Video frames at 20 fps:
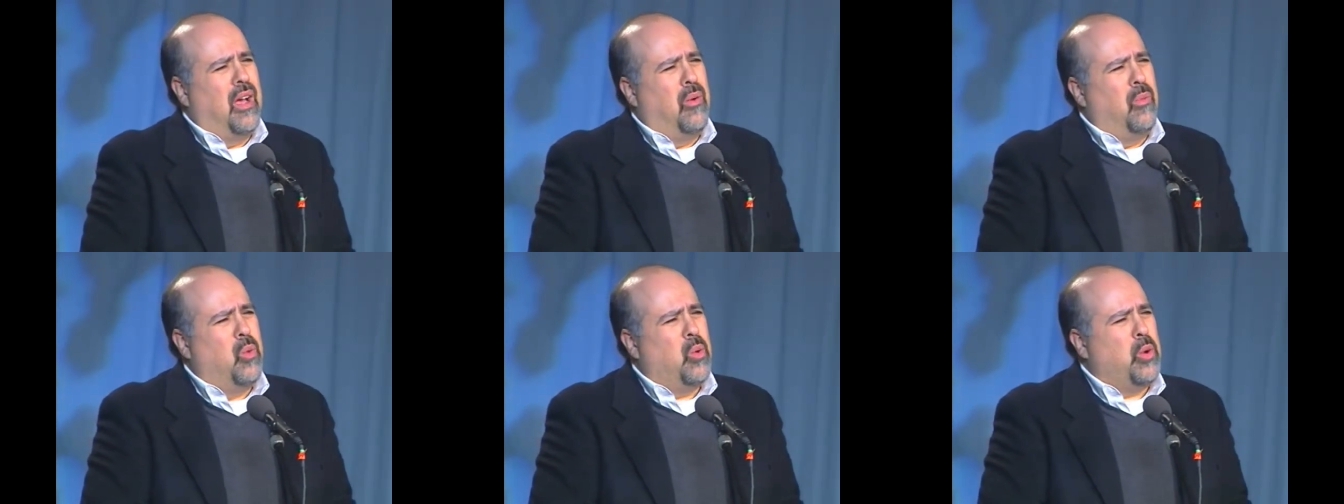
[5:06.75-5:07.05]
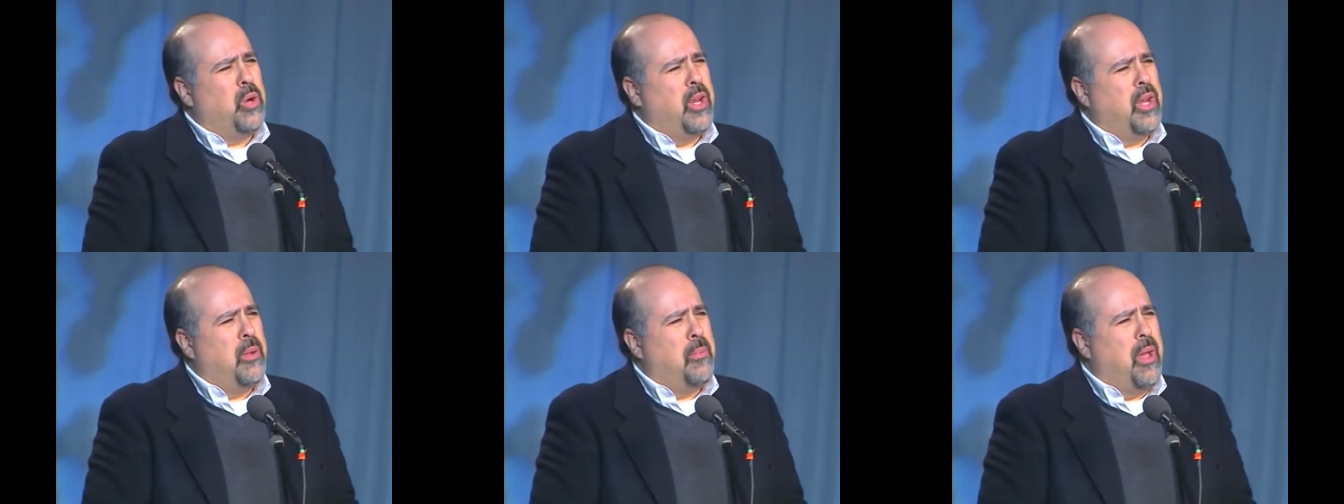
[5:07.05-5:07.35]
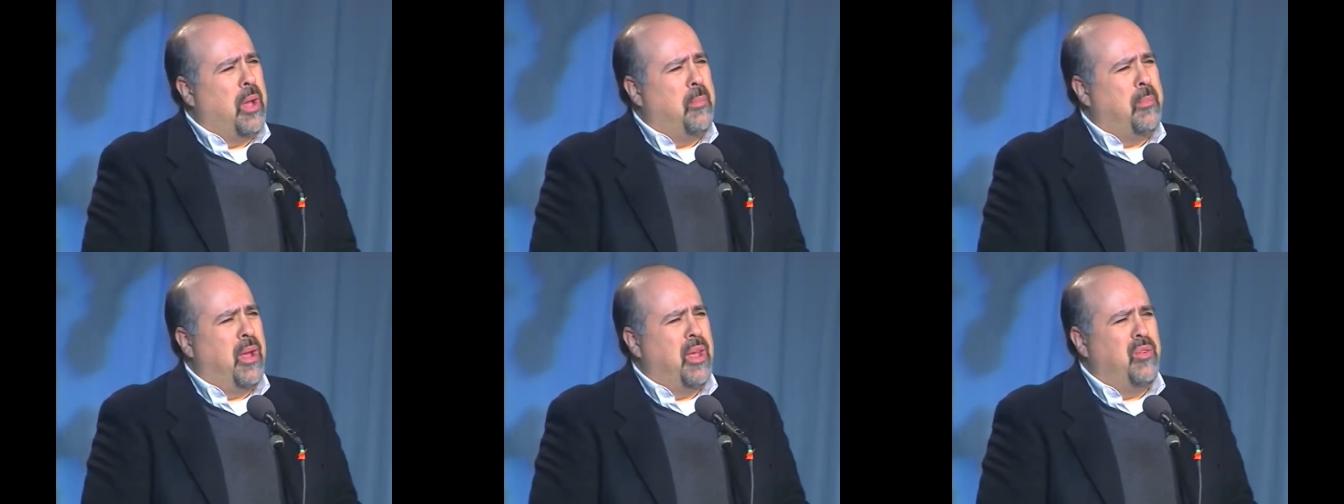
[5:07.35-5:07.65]
worrying
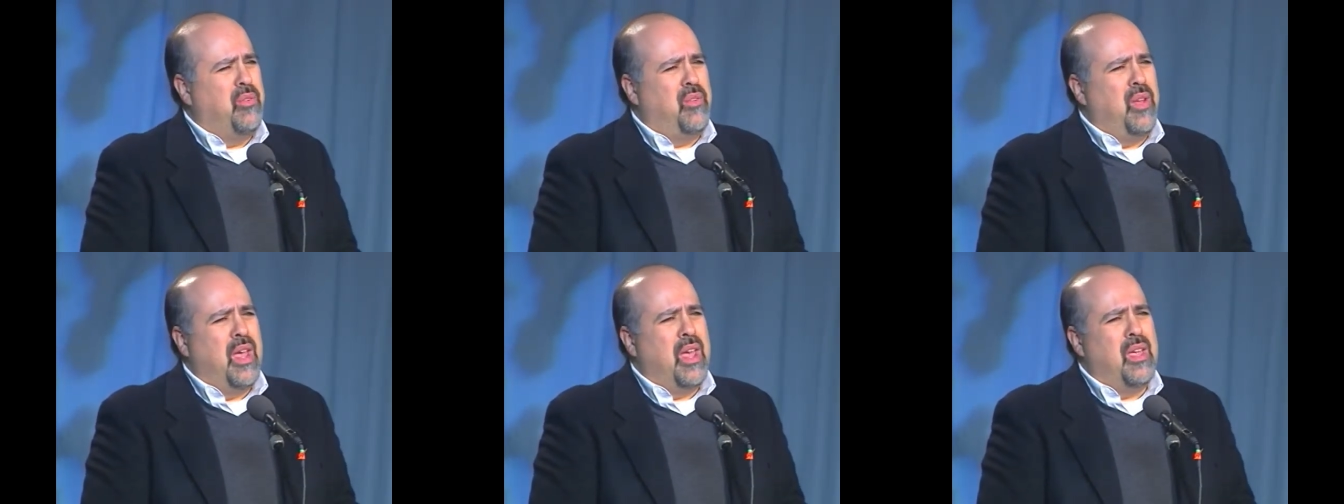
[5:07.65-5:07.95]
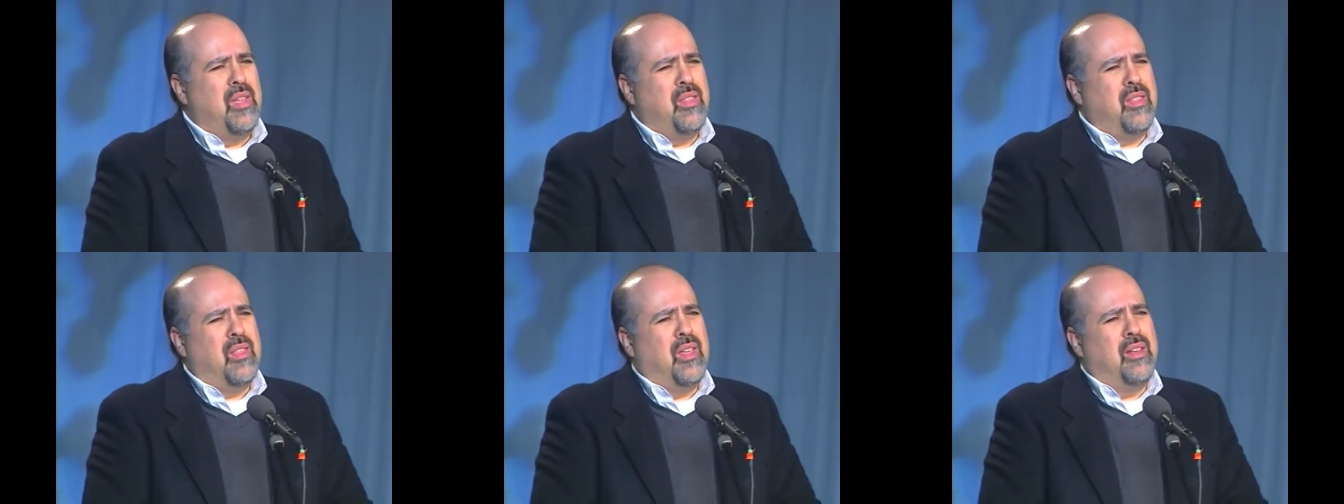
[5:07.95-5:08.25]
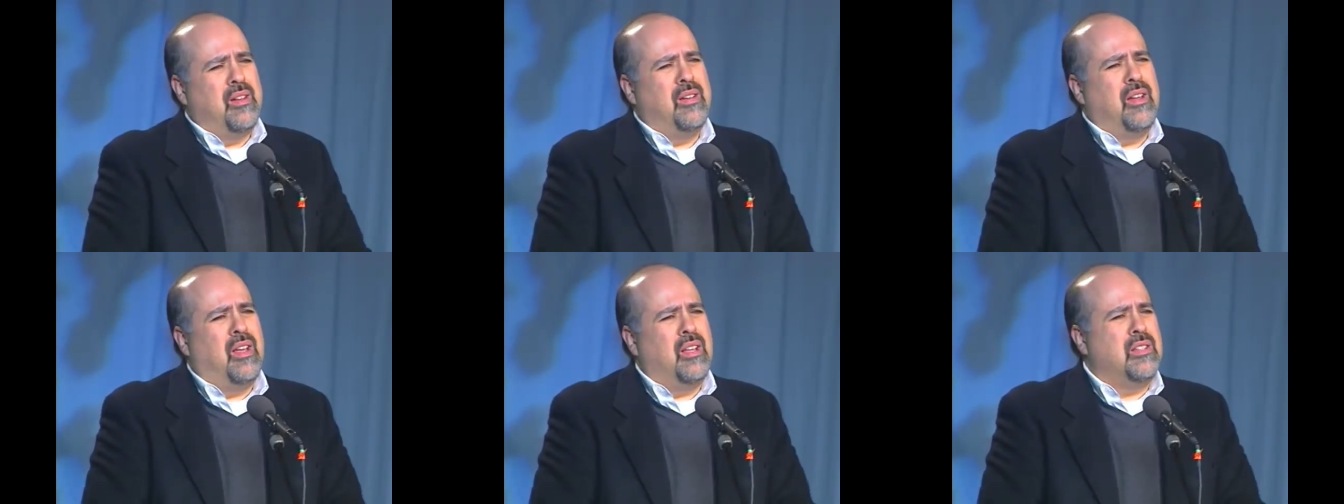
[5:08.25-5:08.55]
about my faith
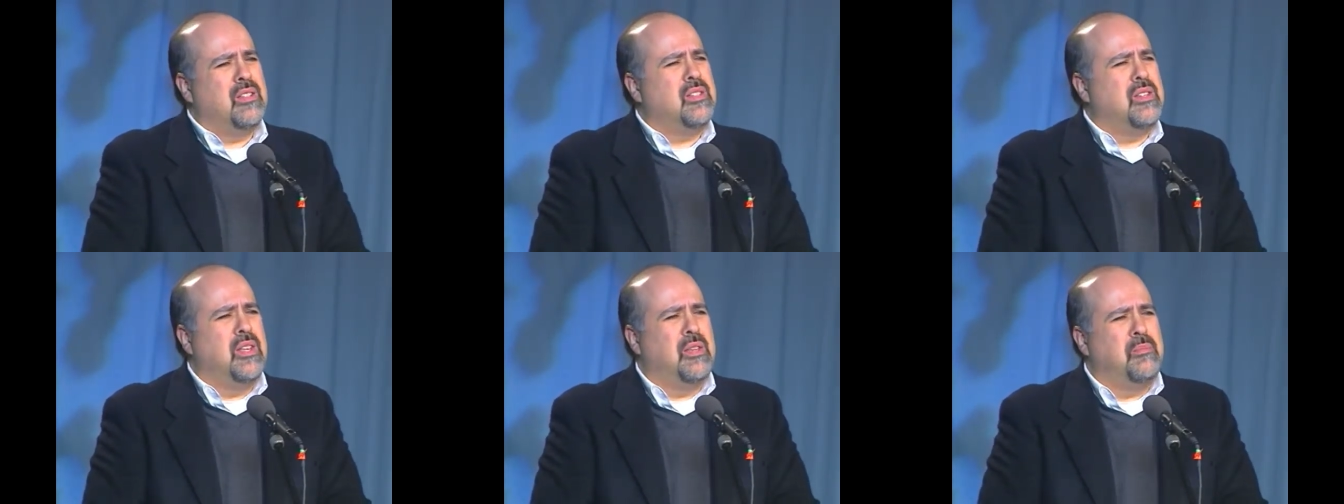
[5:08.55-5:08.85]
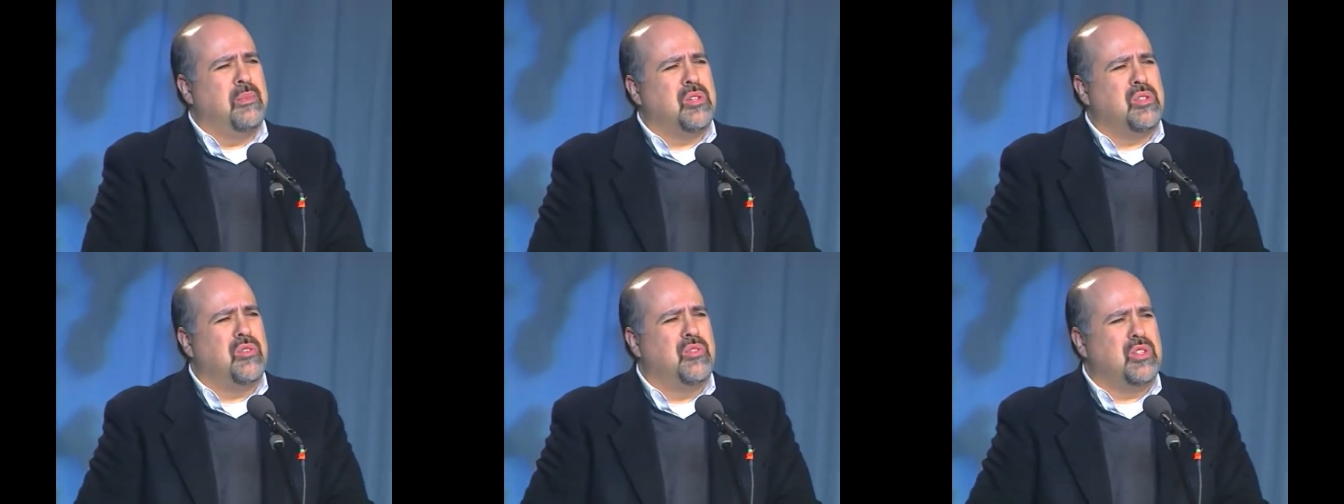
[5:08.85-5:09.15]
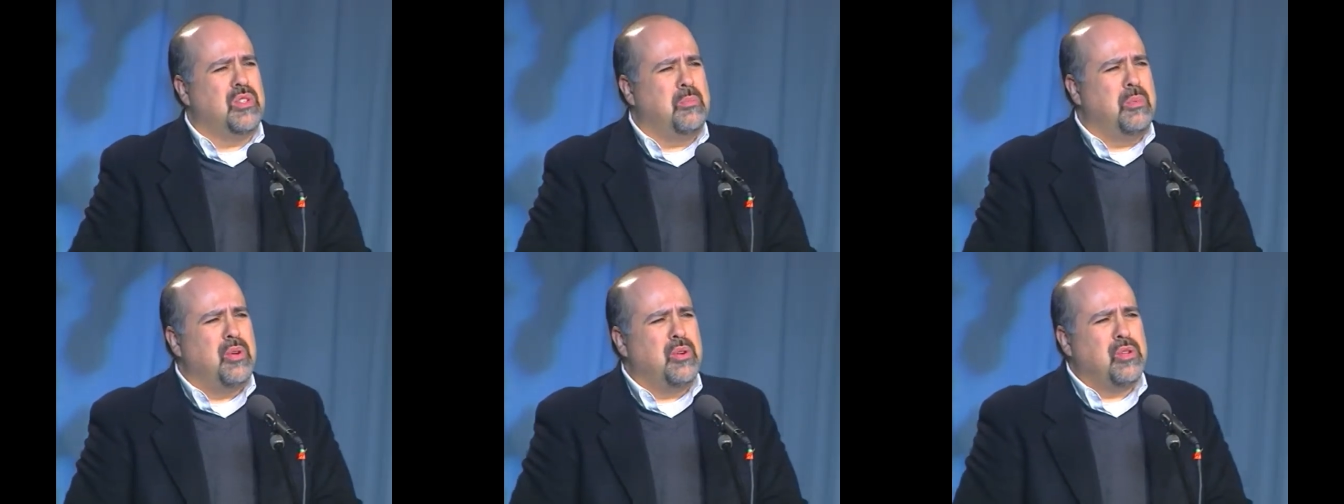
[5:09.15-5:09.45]
and not seeing much of a
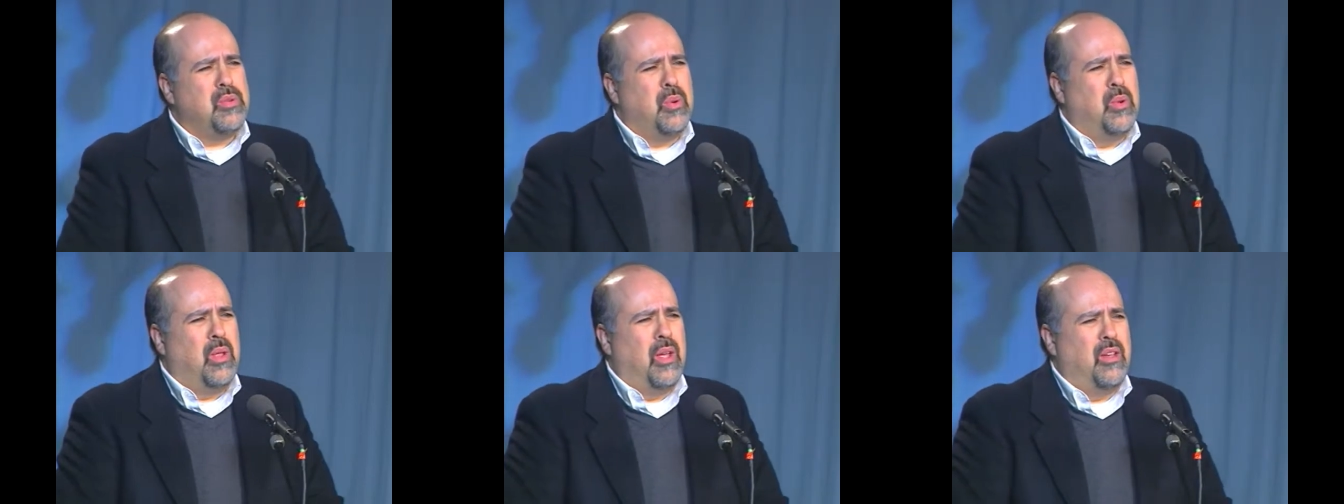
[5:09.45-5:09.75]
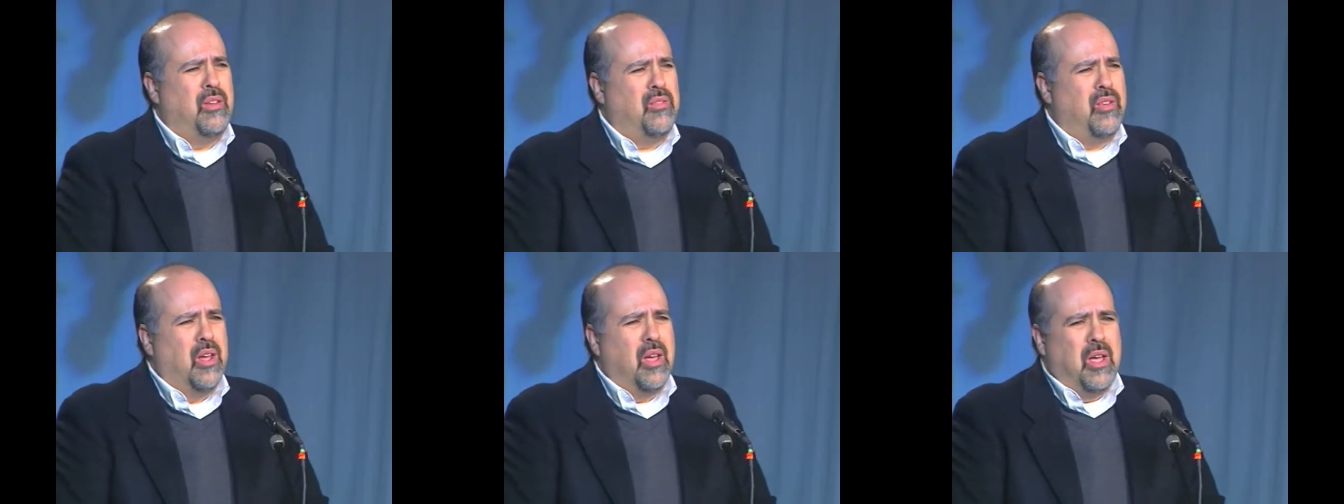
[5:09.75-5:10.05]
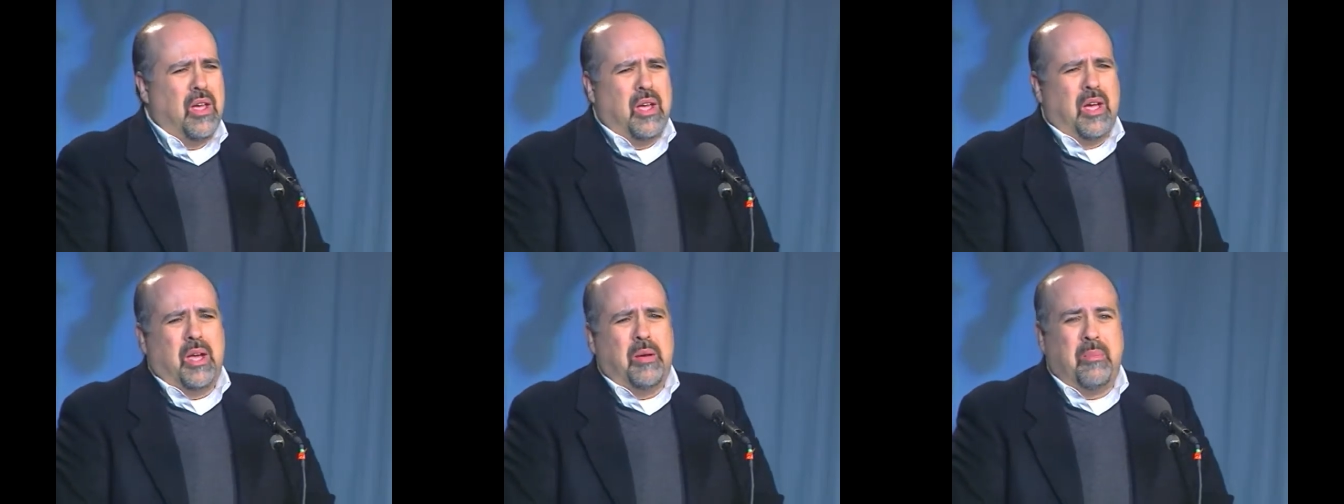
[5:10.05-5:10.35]
spiritual life
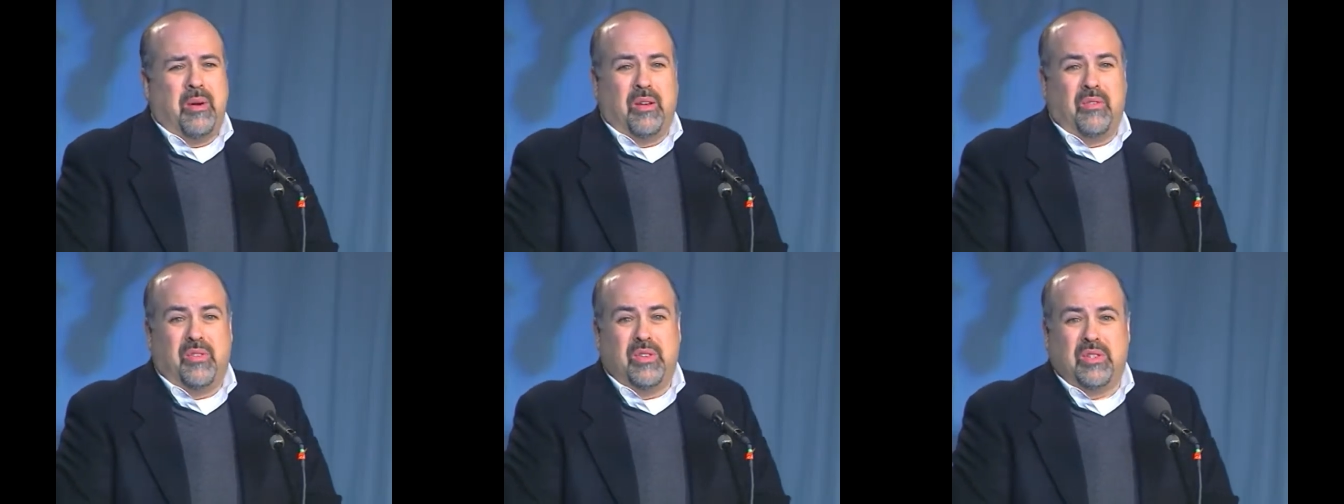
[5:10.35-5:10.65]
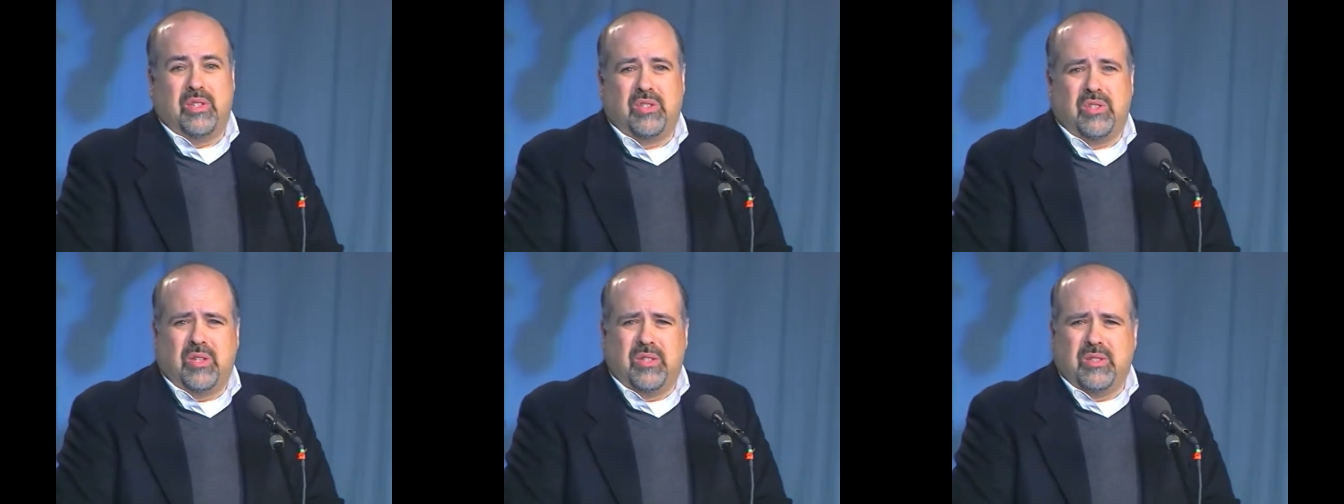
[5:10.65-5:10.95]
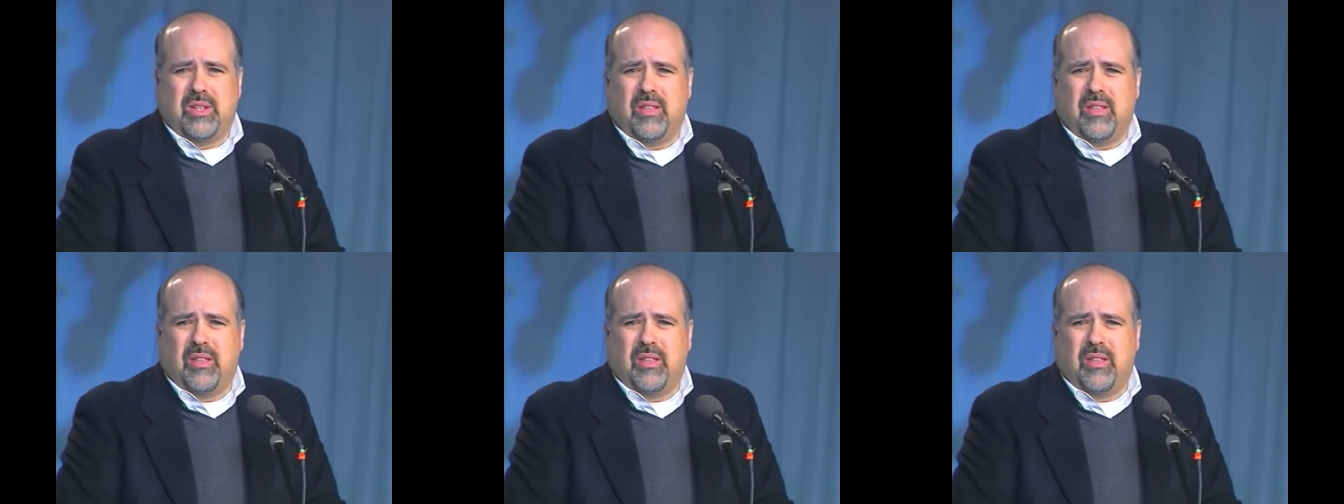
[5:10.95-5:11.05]
among physicians.